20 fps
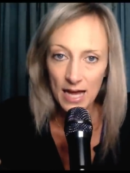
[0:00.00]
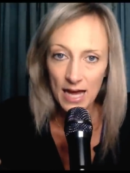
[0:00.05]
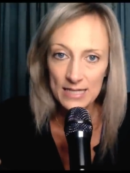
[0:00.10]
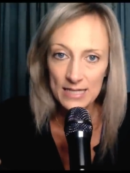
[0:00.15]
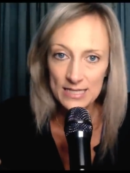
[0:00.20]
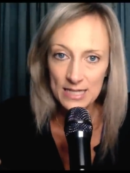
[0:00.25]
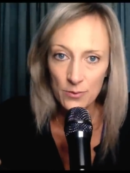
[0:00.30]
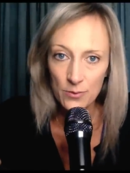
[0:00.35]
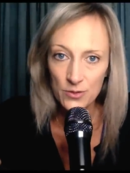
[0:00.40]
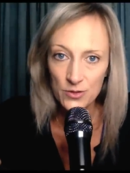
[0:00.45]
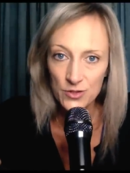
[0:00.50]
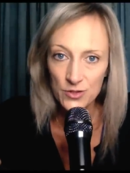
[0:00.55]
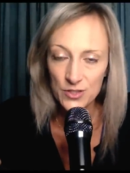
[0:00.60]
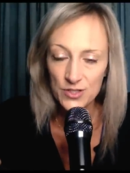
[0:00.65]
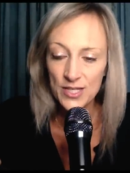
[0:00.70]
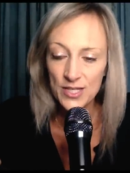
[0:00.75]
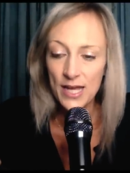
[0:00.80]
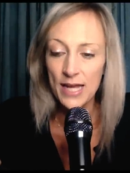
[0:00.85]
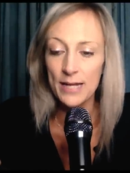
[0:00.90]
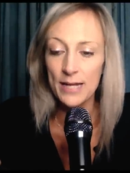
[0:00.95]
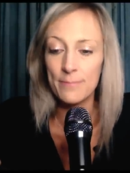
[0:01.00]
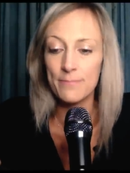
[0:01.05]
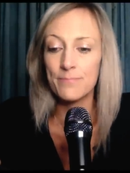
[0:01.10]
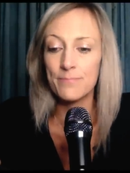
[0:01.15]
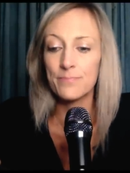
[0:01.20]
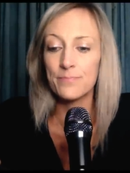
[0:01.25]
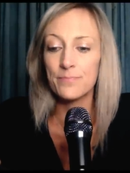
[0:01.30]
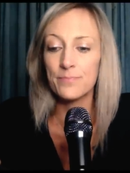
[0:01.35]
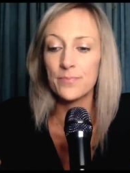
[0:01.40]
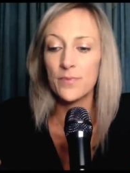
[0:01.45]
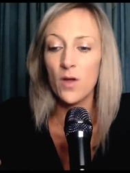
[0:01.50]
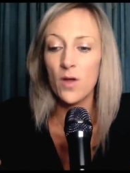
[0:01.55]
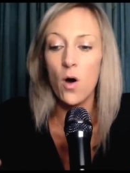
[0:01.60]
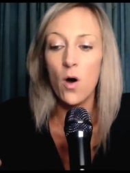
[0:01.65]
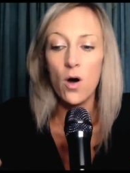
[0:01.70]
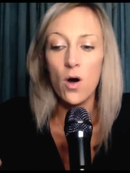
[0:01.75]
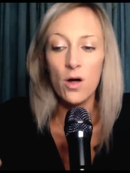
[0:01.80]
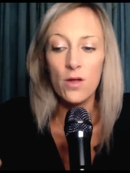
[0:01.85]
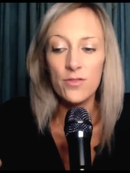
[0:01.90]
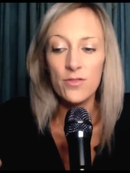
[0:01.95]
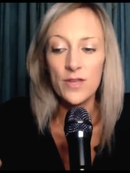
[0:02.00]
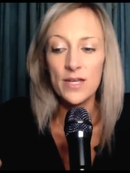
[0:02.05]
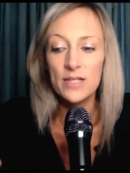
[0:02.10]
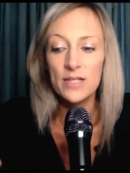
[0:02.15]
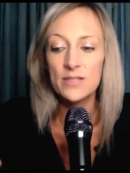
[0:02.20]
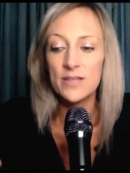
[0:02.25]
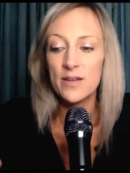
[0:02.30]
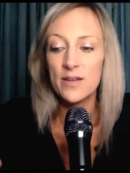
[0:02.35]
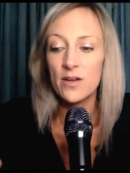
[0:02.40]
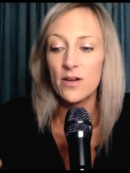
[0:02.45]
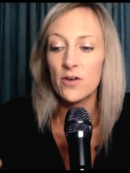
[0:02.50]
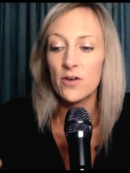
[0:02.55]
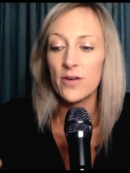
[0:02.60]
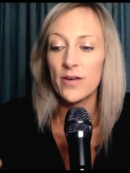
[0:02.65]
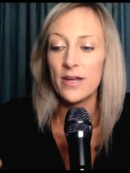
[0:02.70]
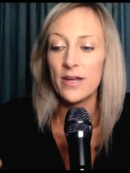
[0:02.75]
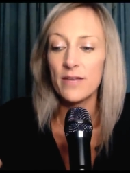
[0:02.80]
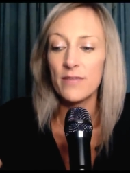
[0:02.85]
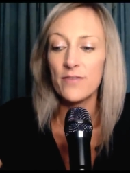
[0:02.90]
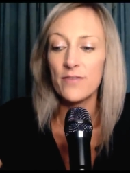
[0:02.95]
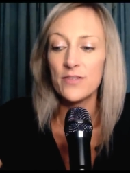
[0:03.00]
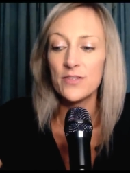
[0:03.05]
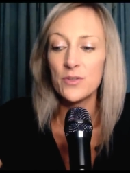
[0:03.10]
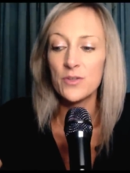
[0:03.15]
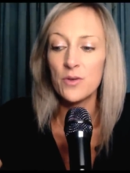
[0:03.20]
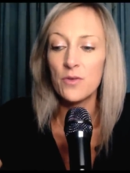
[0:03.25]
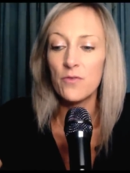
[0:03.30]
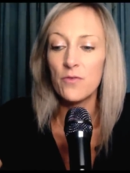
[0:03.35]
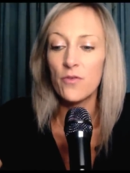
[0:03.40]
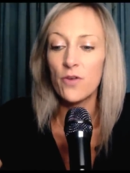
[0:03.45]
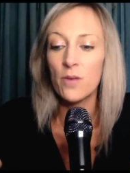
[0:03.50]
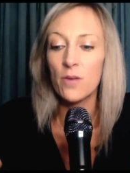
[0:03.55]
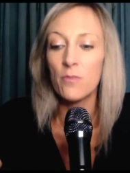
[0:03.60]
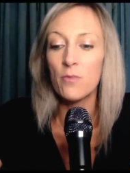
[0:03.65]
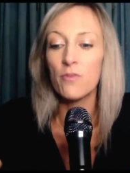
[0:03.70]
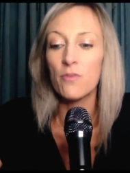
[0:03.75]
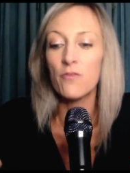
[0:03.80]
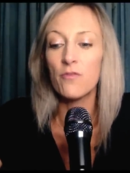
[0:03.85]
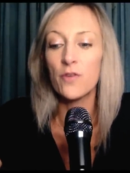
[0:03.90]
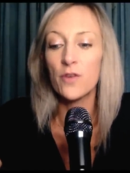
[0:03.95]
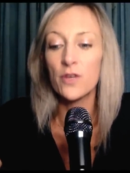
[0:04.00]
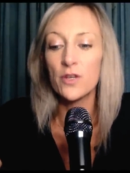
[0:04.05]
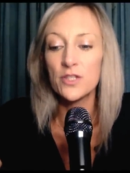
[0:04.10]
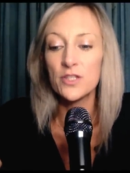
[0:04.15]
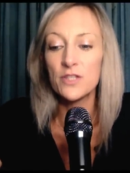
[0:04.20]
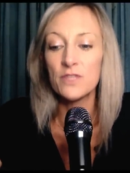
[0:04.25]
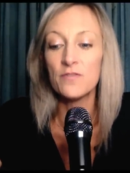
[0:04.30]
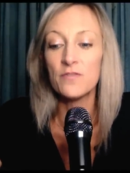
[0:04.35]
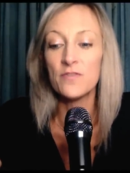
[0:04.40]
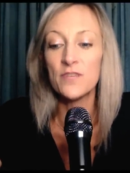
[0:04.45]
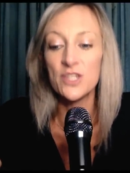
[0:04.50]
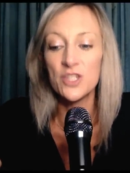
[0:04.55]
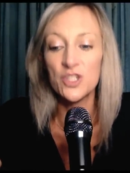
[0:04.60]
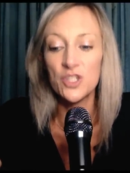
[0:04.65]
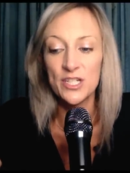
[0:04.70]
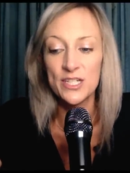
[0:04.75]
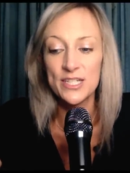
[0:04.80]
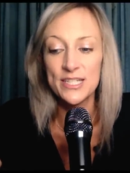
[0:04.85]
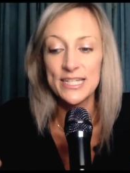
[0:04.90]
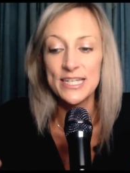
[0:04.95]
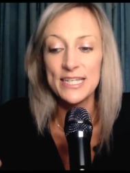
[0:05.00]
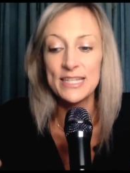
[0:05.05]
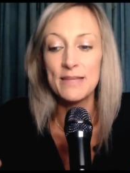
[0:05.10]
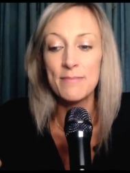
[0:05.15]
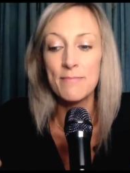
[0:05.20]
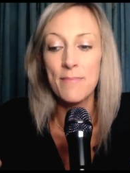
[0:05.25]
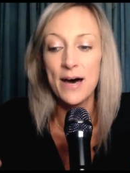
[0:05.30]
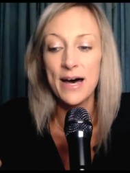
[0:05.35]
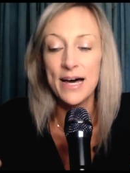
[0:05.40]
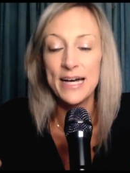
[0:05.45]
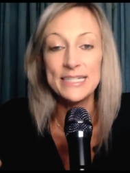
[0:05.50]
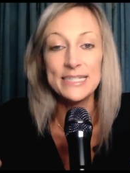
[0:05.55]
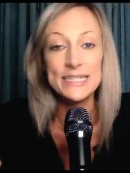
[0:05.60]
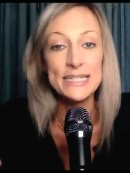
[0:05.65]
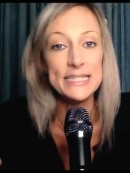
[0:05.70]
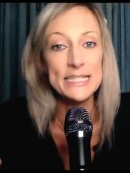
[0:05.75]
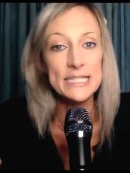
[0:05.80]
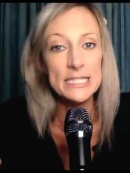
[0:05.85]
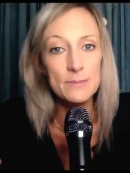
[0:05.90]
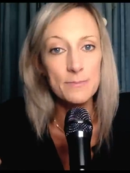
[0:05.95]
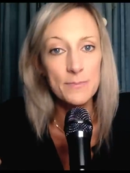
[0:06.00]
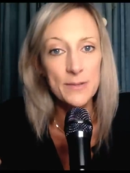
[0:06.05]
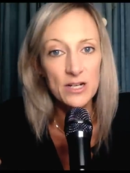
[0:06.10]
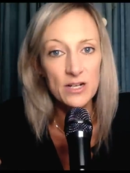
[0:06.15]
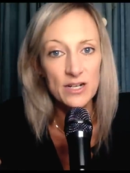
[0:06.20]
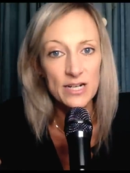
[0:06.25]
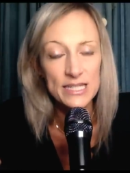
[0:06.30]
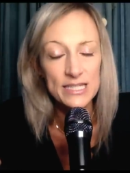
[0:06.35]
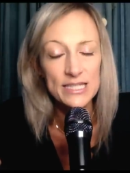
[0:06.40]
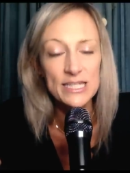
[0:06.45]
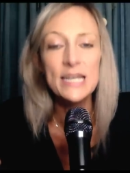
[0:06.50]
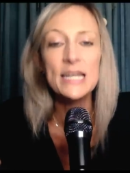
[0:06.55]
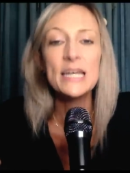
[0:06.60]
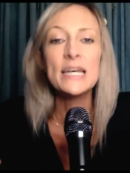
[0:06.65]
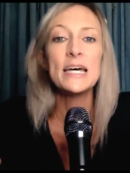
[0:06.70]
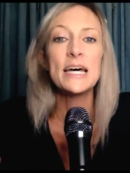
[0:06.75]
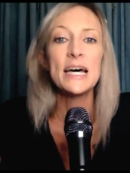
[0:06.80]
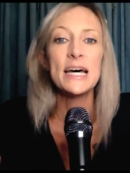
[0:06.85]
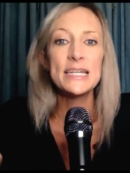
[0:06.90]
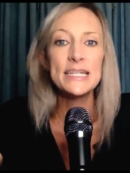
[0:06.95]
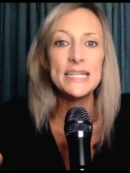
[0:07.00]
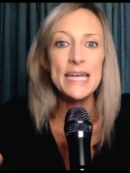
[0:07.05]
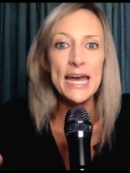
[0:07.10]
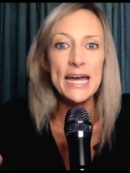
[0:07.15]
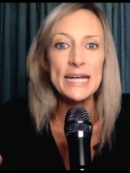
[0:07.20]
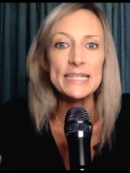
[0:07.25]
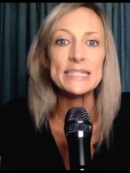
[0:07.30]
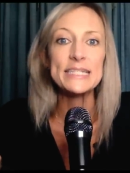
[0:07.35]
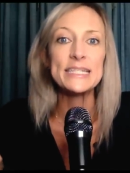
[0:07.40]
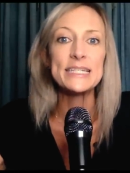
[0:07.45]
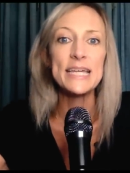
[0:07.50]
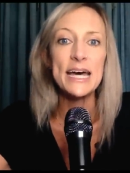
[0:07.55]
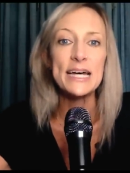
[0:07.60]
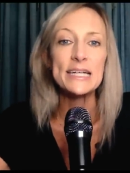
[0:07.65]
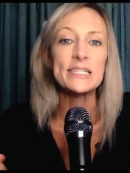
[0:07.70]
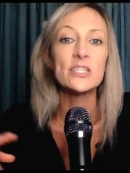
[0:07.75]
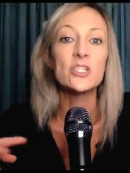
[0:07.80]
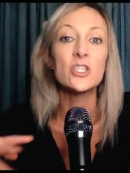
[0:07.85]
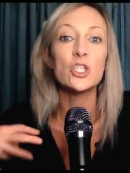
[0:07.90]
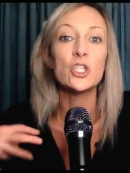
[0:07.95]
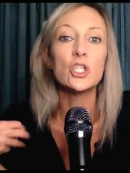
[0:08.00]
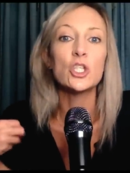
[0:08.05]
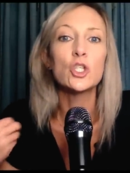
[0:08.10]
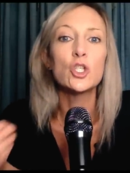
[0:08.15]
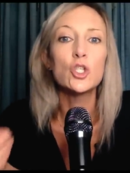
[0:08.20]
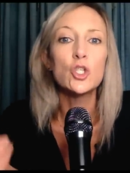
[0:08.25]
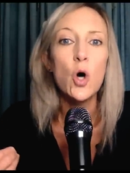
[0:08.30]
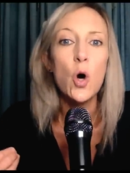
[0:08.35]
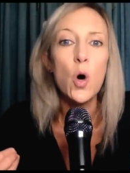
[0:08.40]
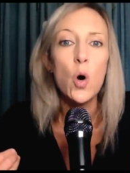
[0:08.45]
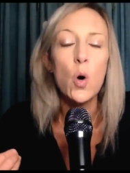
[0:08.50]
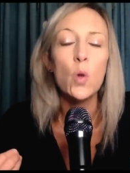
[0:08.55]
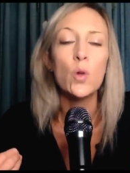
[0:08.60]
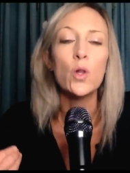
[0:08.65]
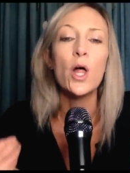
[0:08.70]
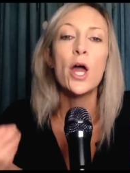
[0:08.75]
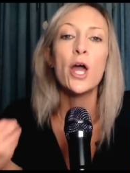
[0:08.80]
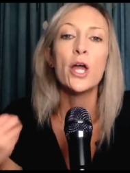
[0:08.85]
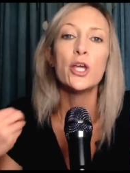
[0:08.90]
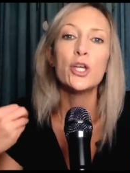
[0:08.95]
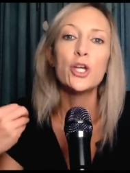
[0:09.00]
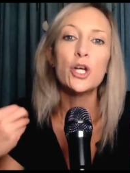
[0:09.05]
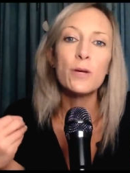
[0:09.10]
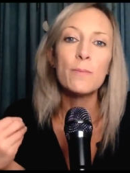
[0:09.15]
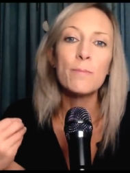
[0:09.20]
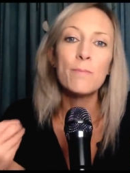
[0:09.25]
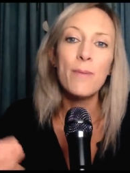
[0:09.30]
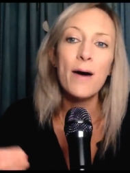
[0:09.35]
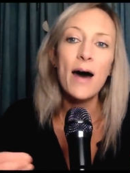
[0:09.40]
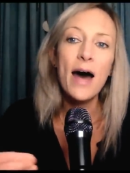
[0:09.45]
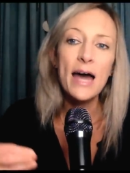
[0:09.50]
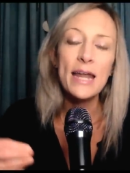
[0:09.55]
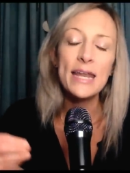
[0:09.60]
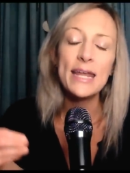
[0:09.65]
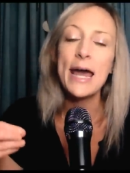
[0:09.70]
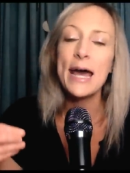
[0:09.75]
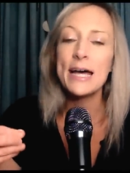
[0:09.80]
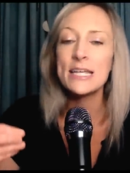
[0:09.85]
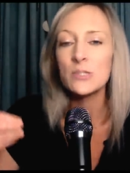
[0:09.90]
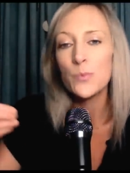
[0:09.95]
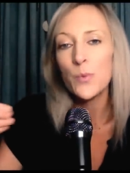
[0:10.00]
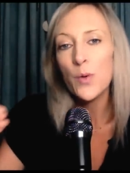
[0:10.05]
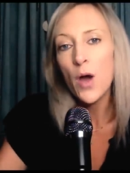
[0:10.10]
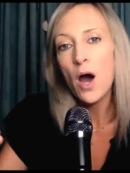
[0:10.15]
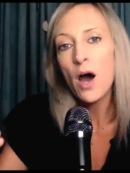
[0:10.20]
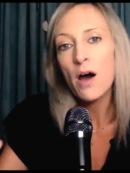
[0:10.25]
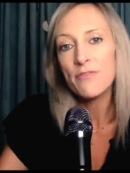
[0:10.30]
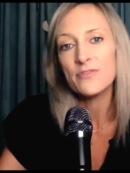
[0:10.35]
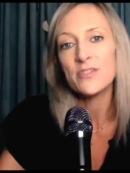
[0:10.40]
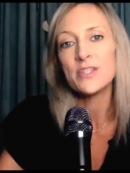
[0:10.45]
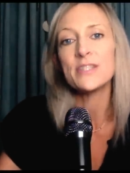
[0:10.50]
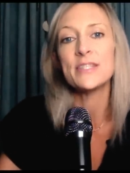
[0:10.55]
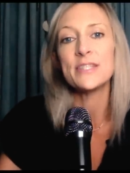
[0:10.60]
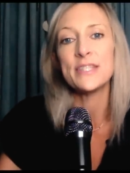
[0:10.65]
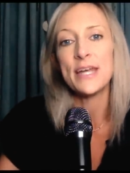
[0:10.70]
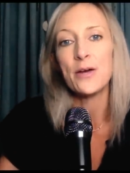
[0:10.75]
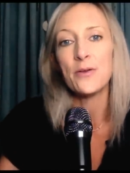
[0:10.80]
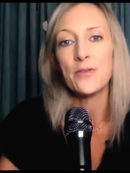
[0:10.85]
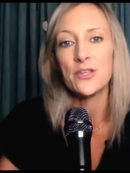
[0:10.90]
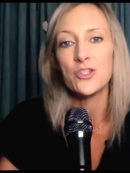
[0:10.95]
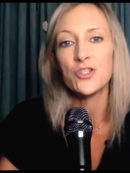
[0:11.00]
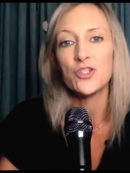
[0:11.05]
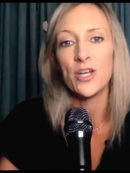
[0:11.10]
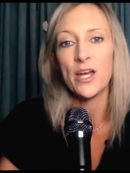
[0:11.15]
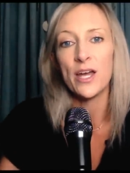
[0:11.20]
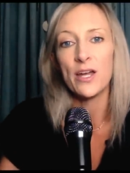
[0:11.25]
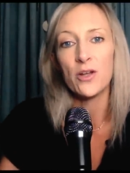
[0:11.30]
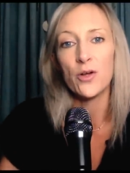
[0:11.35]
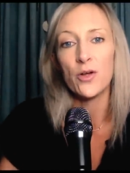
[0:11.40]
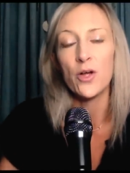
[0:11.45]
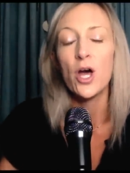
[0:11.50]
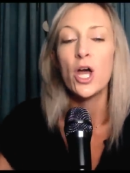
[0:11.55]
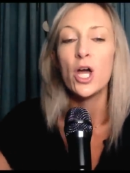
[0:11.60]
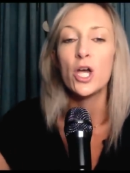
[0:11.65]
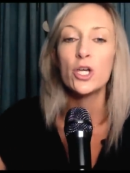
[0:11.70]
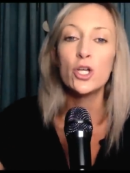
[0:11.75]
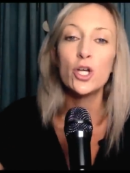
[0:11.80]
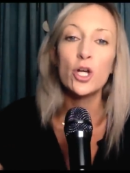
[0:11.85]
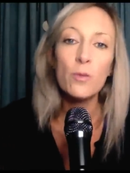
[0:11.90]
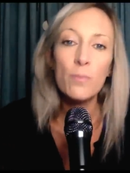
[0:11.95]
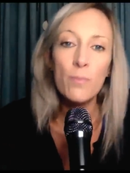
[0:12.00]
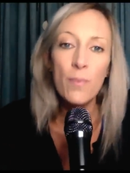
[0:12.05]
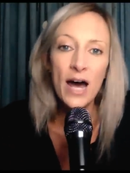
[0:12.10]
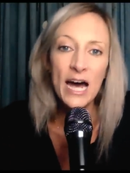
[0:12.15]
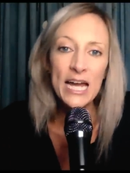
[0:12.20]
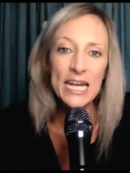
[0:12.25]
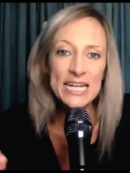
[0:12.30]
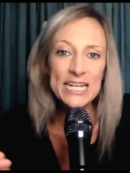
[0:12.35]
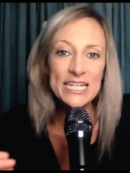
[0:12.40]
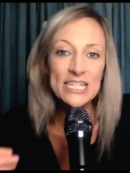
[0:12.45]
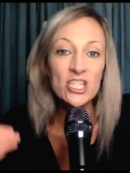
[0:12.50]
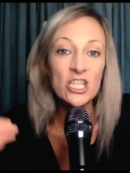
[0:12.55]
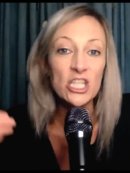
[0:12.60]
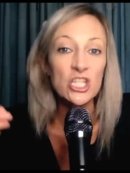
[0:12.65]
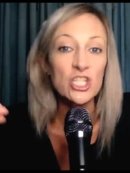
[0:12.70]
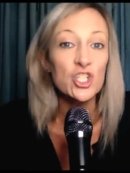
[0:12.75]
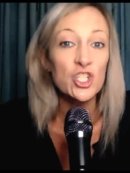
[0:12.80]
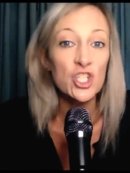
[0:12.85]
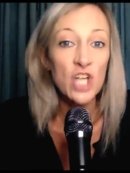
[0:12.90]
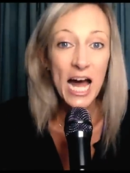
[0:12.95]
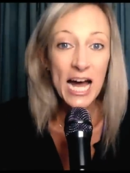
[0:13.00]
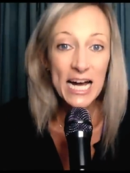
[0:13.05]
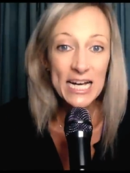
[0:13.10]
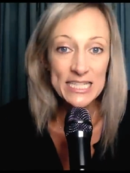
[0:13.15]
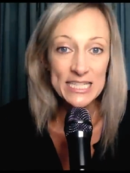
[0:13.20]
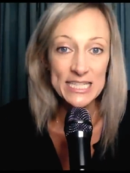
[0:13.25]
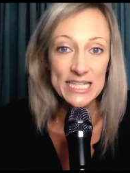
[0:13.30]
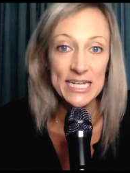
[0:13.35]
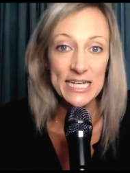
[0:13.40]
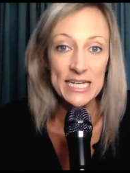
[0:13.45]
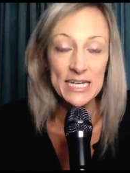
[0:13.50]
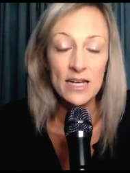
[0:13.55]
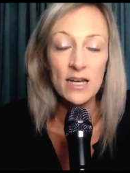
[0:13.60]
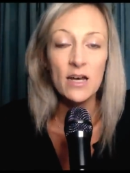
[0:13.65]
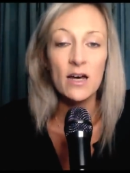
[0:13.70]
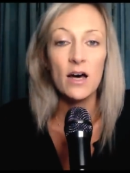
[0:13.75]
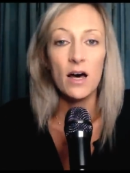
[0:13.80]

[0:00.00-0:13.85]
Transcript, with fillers: as I was just saying. All things that are created in physical form were first visioned in the mind and spirit. Again, yes, the soul, your body, as we often say on this channel, your body is the Shakti